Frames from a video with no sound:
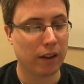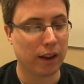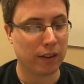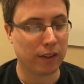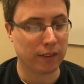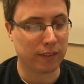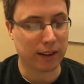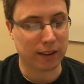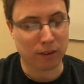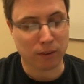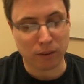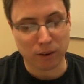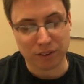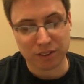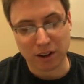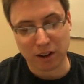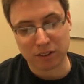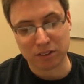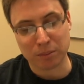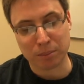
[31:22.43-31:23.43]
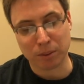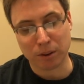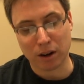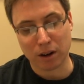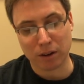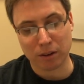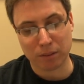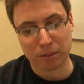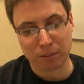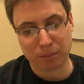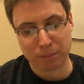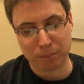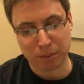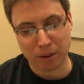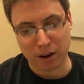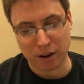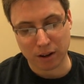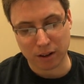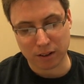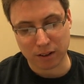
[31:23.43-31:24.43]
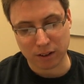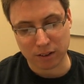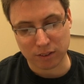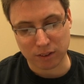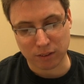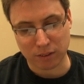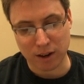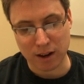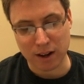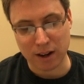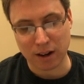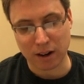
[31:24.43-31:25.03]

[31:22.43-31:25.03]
I think that the Horus Heresy product is a great